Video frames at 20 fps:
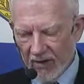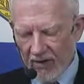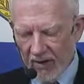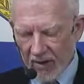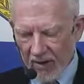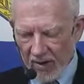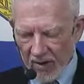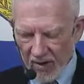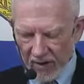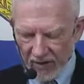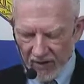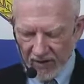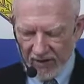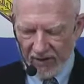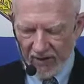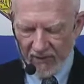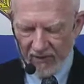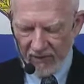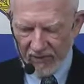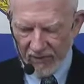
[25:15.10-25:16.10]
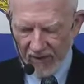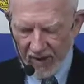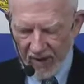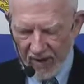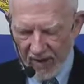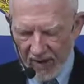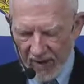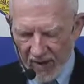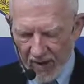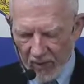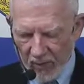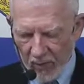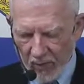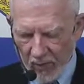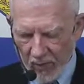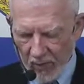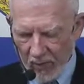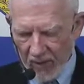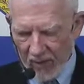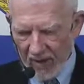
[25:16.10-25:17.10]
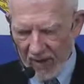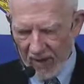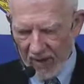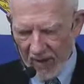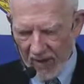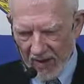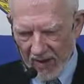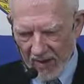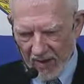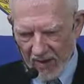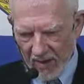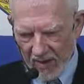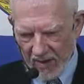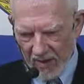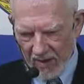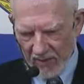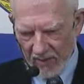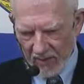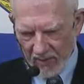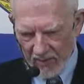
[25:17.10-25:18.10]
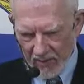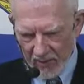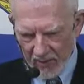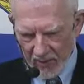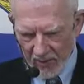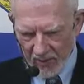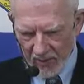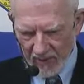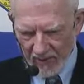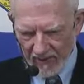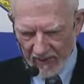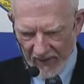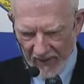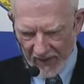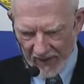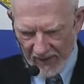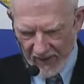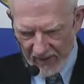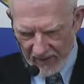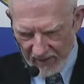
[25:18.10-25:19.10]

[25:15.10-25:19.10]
on the seventh day he will be purified. He,